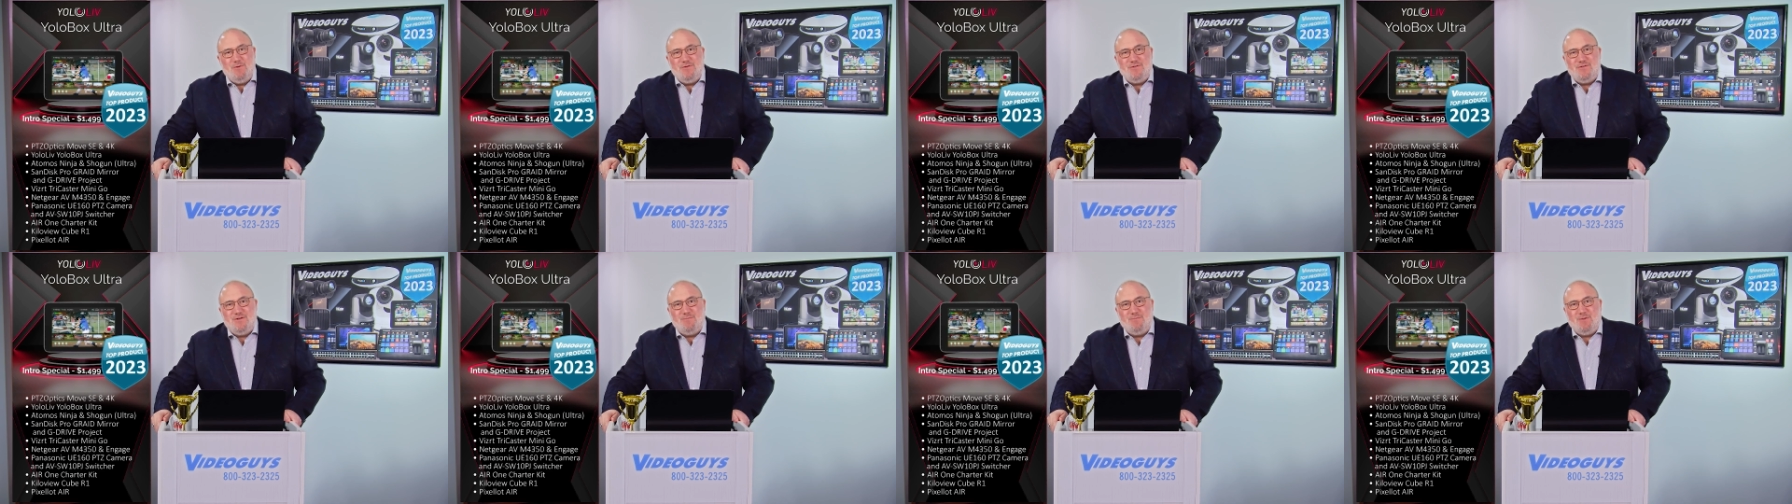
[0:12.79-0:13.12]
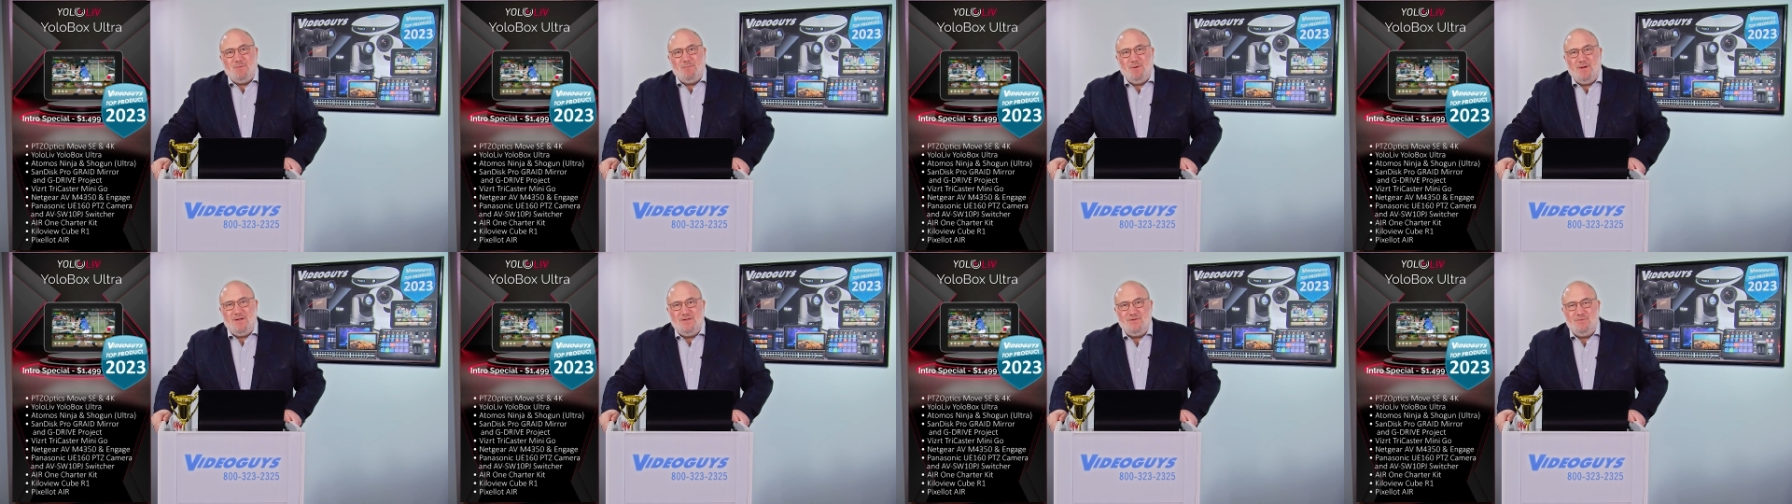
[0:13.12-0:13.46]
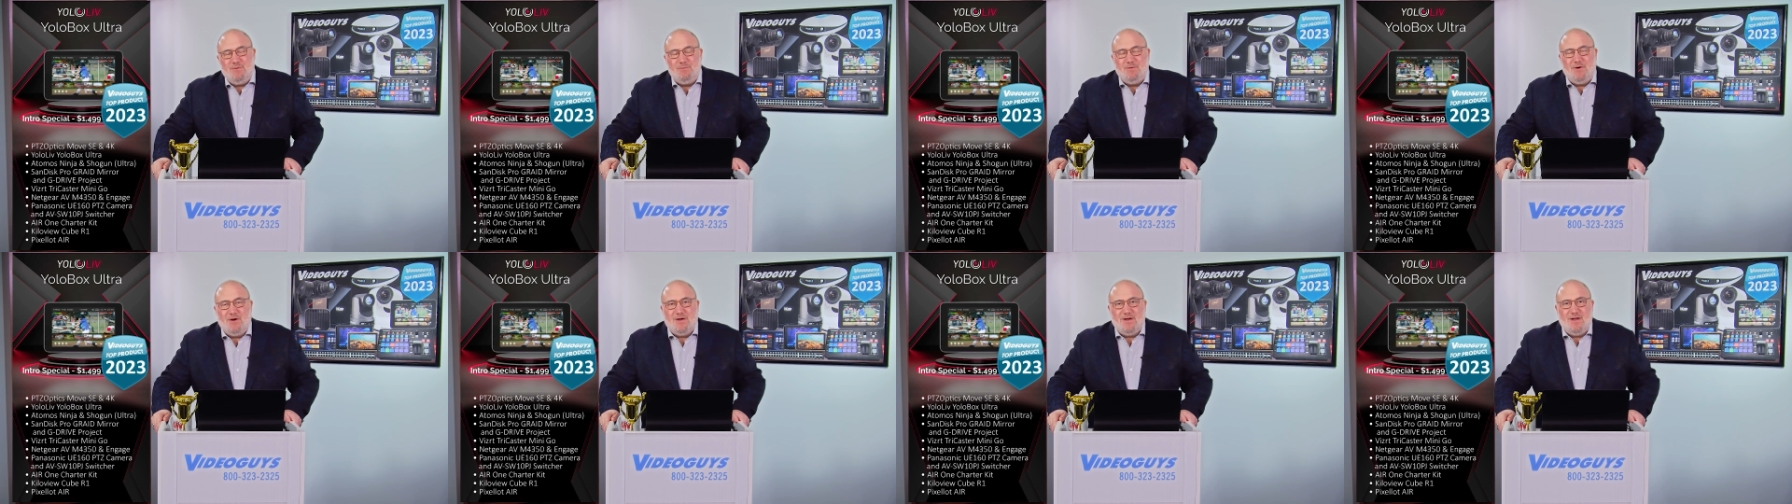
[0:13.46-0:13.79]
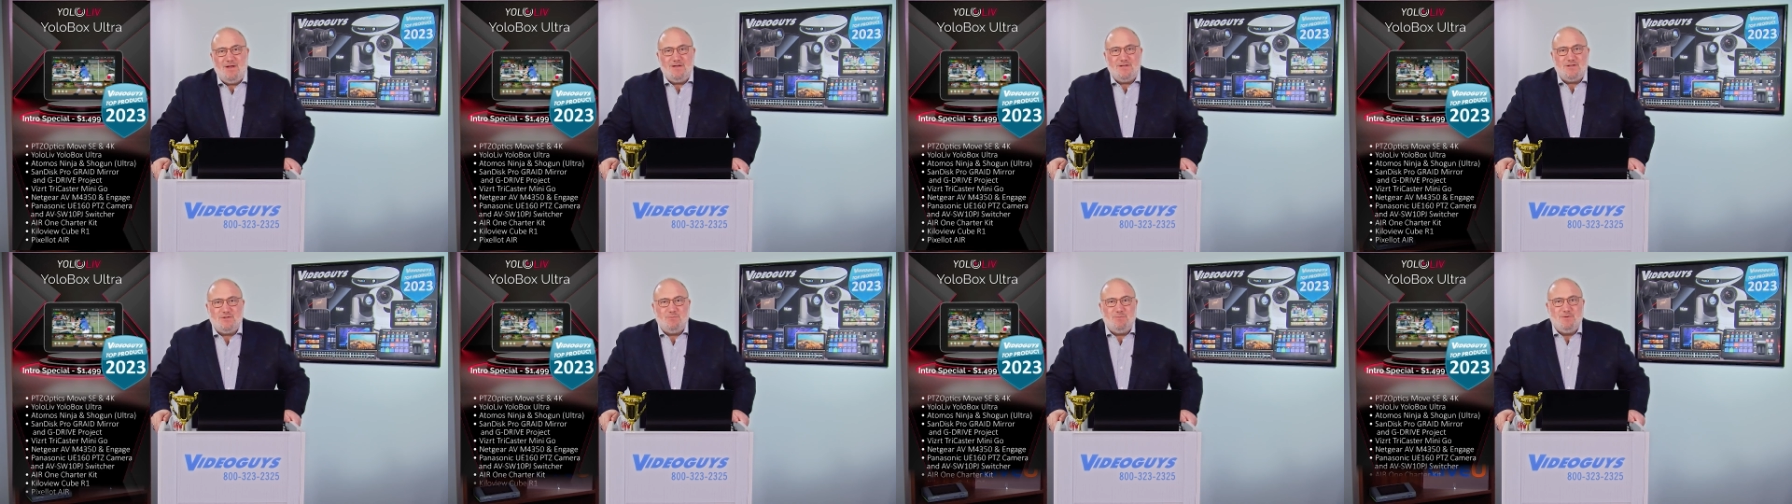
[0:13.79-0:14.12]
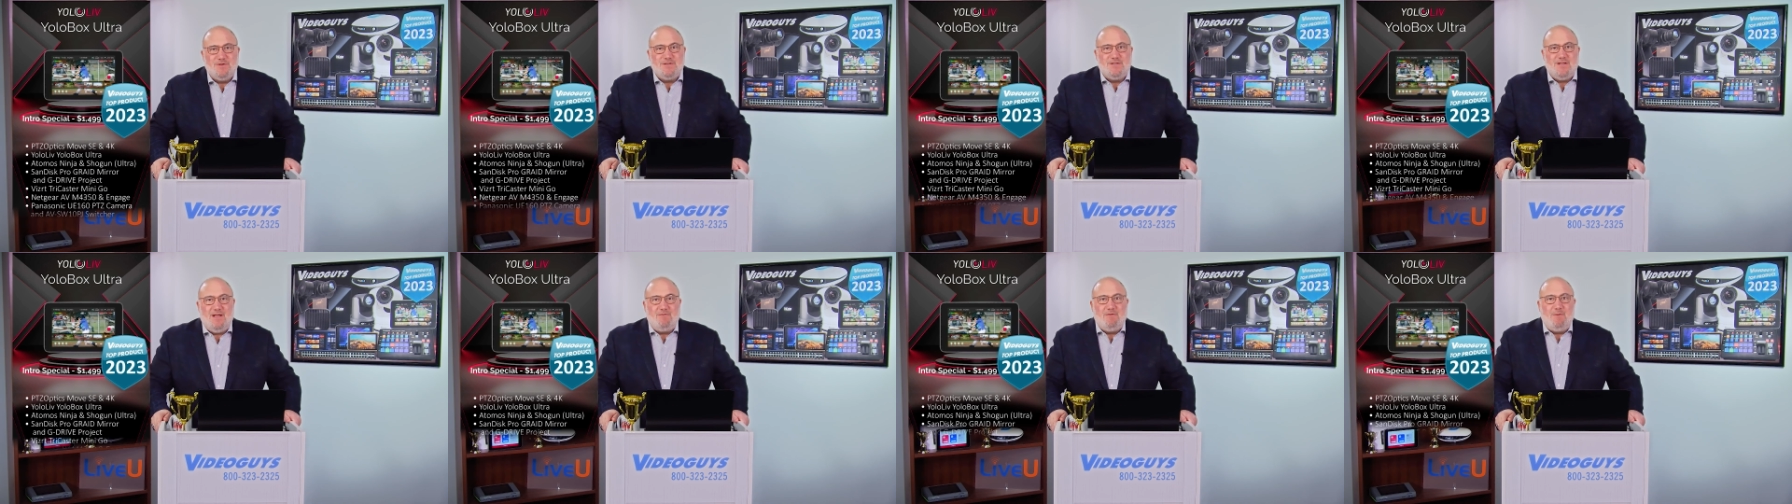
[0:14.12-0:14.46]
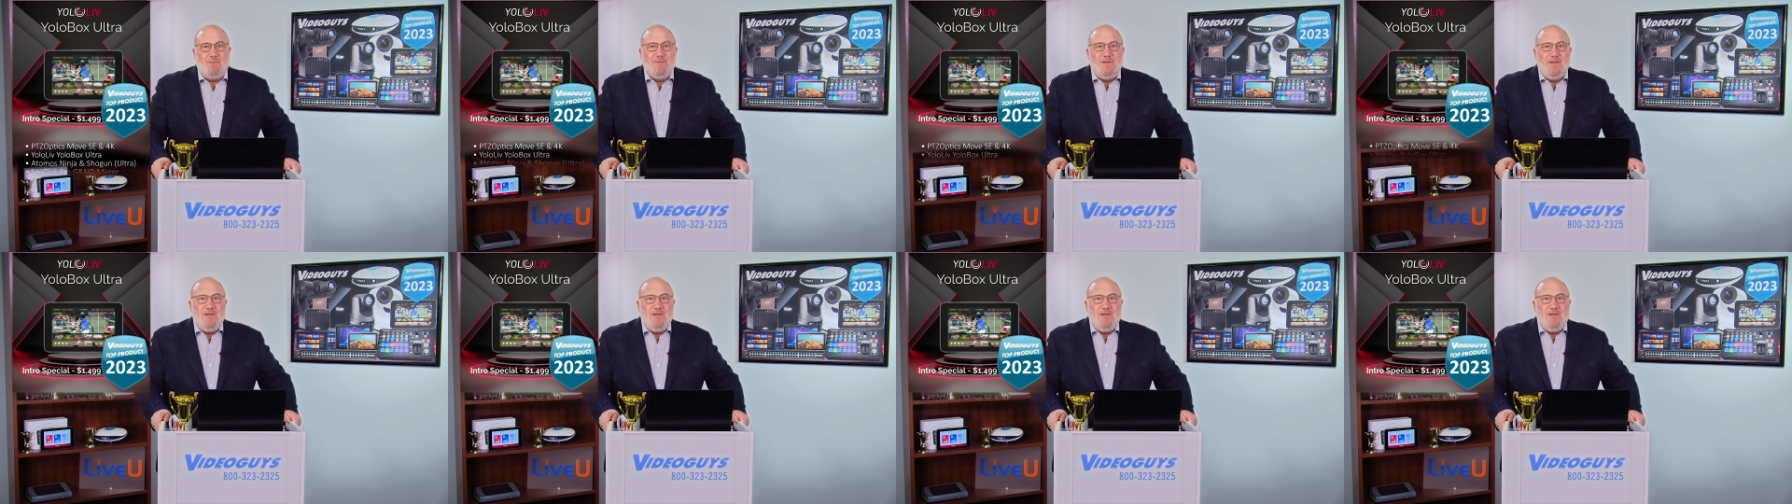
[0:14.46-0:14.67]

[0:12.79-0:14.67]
We've shipped a bunch of them. Our customers love them.